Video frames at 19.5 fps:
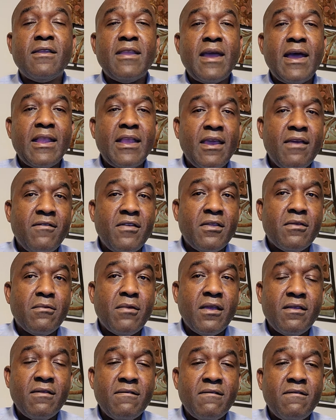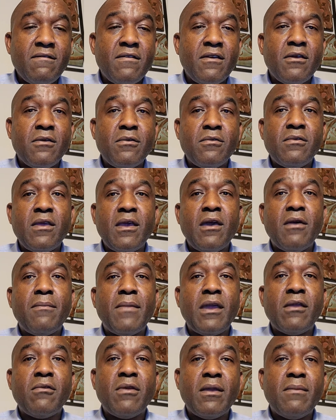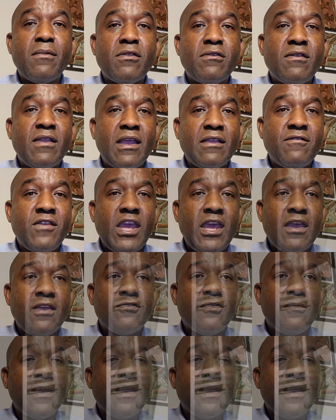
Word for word: not having the right to vote, how my grandmother died of cancer